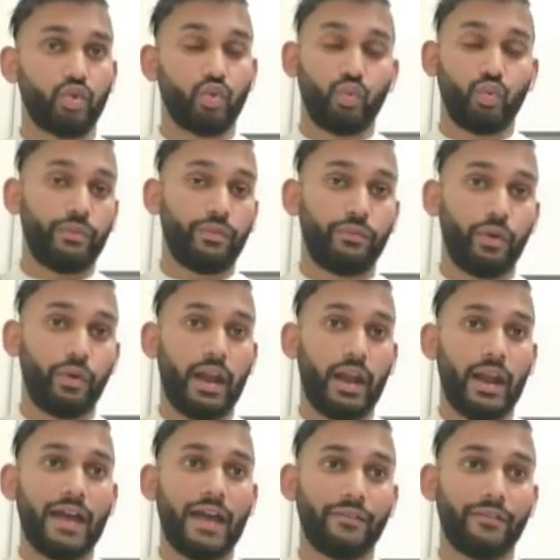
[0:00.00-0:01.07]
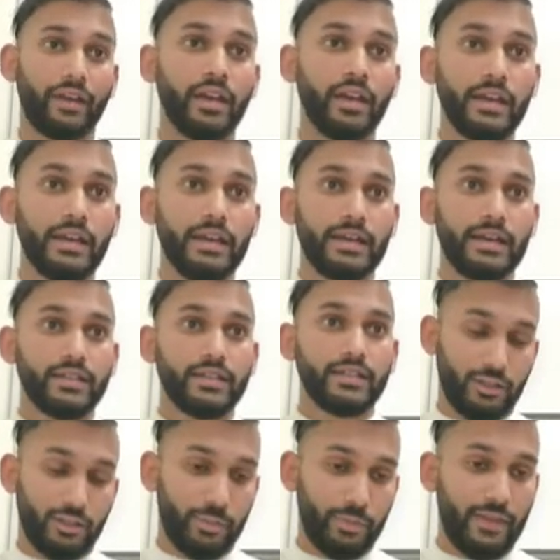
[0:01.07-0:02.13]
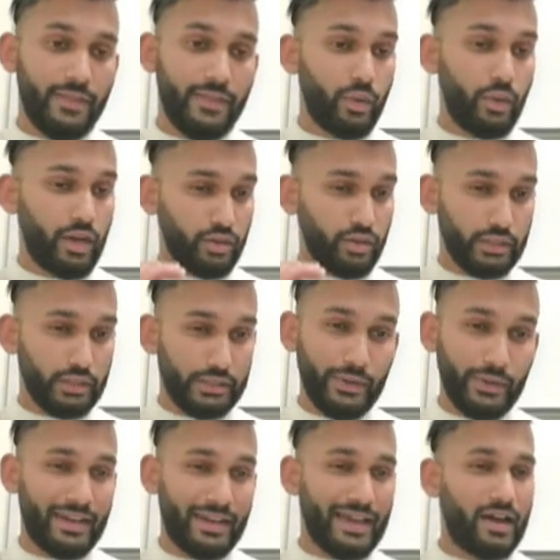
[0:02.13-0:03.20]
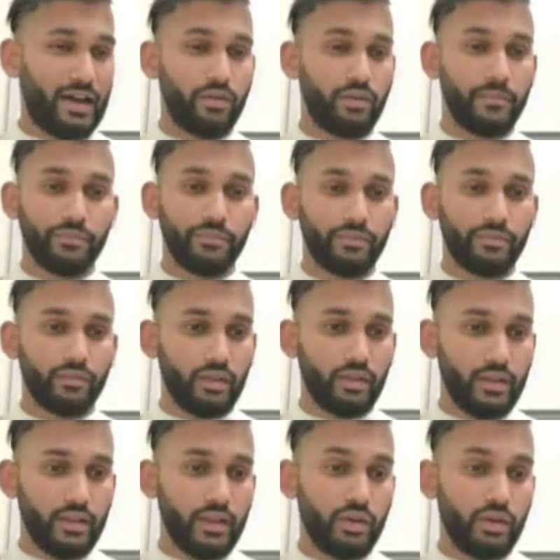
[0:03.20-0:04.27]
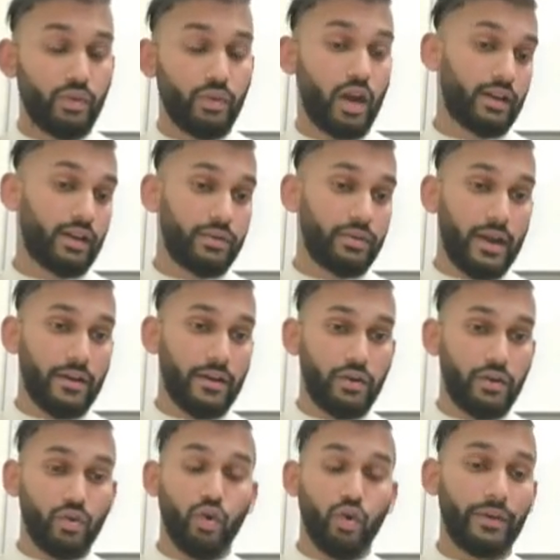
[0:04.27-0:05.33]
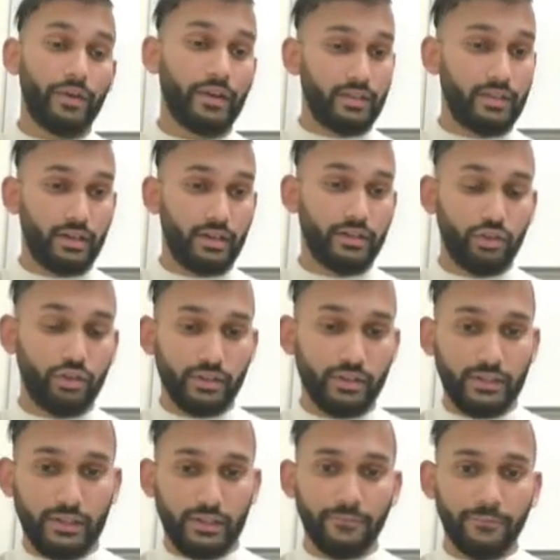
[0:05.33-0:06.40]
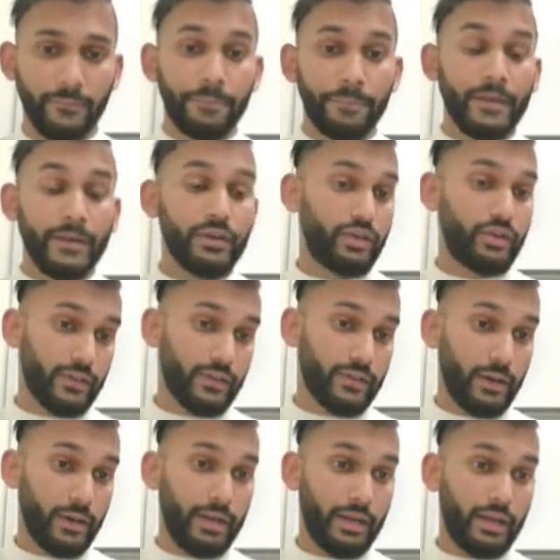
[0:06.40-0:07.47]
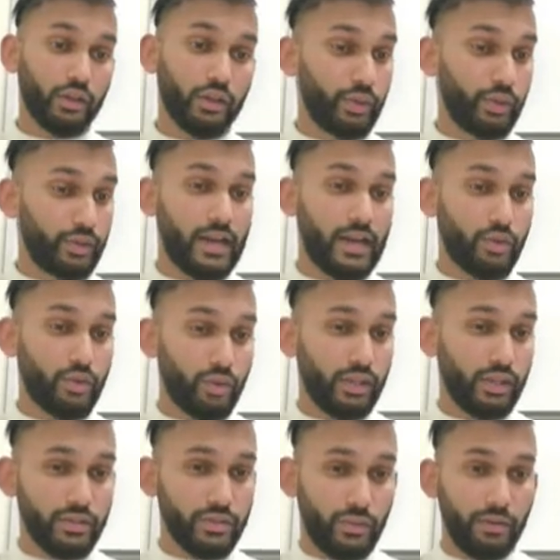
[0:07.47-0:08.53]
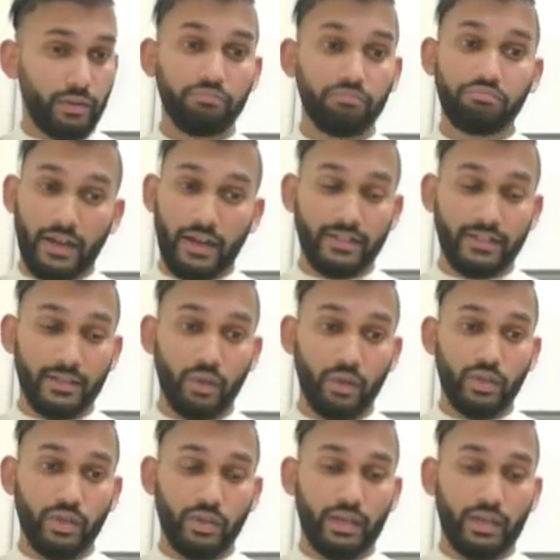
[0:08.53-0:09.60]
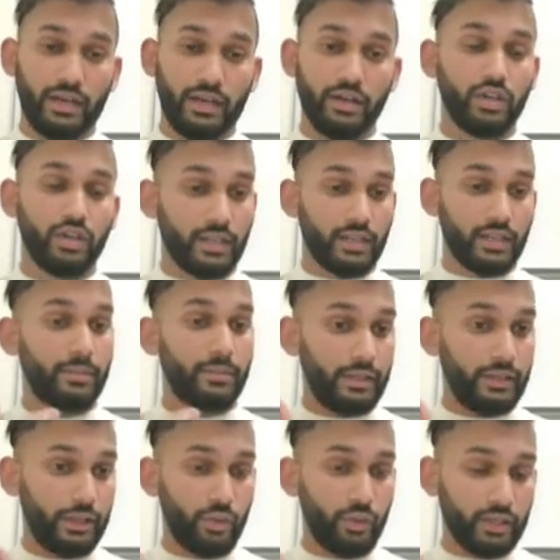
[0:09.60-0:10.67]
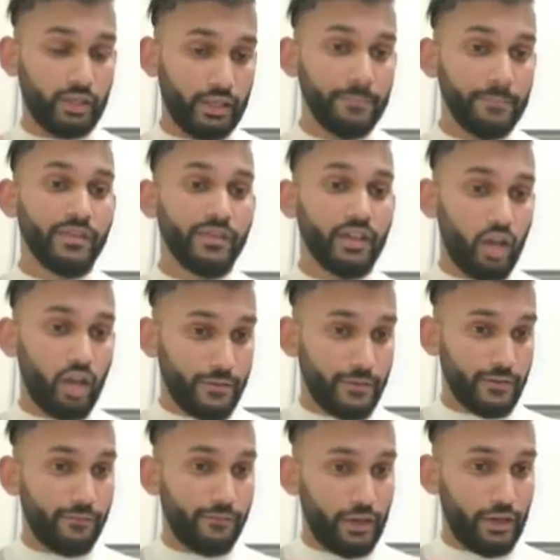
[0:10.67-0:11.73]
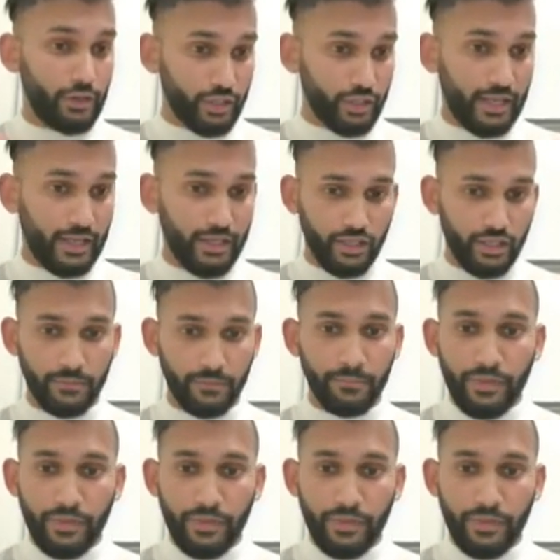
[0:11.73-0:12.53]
If we are having chest pain, then we need to slow it down. Do not try to overexert yourself. Drug therapy includes the nitroglycerin. That's something which we can take sublingually, causes the vasodilation.